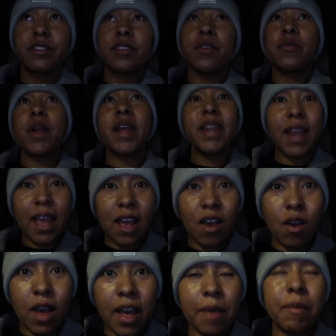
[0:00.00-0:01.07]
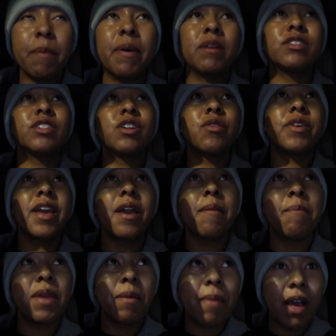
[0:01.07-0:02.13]
So right now I'm about to go get
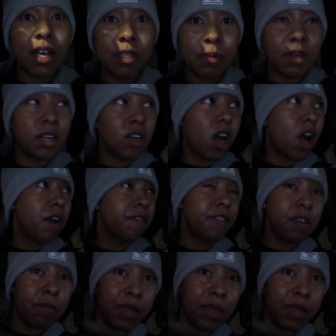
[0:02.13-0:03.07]
me and my husband our coffee